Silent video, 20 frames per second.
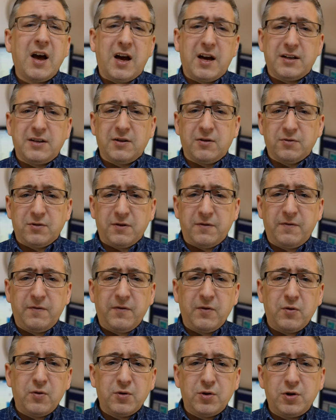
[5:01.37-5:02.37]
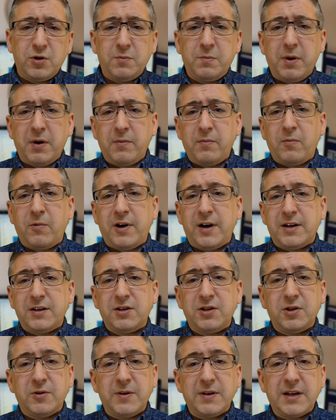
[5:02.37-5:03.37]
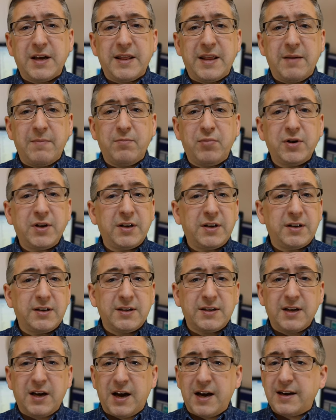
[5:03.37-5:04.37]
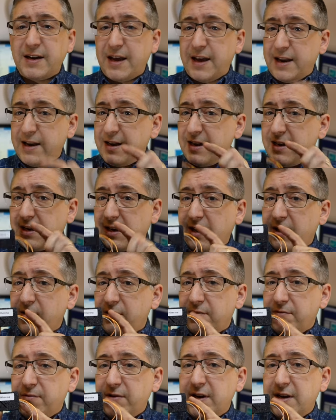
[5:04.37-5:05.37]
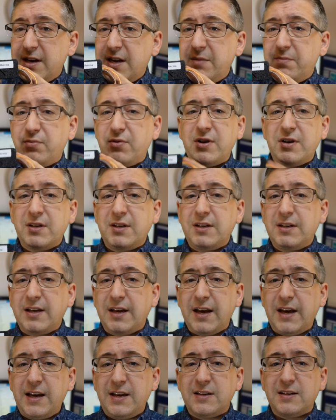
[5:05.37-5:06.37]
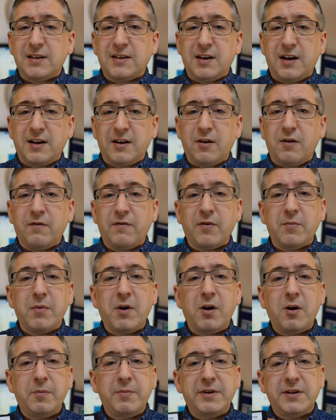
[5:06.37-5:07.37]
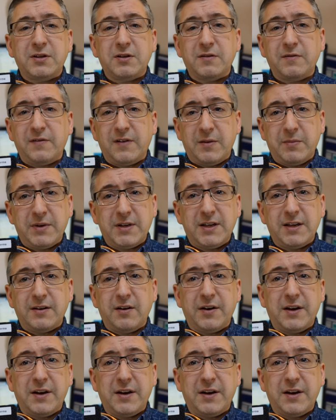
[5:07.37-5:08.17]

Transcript: I soldered 4 DuPont wires to it and then put it inside a little 3D printed case that I got from Hobby Stuff Limited